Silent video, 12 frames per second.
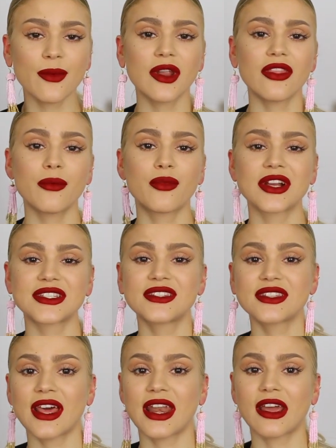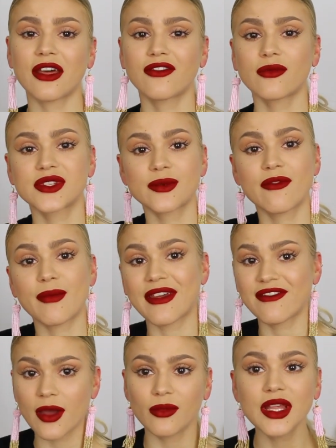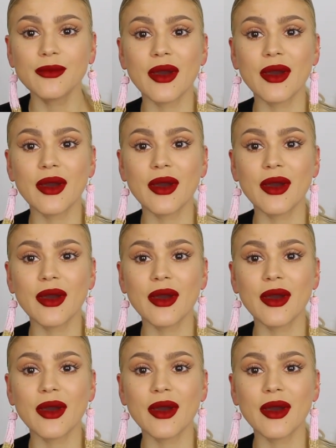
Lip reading: up, another present that I got from some of my family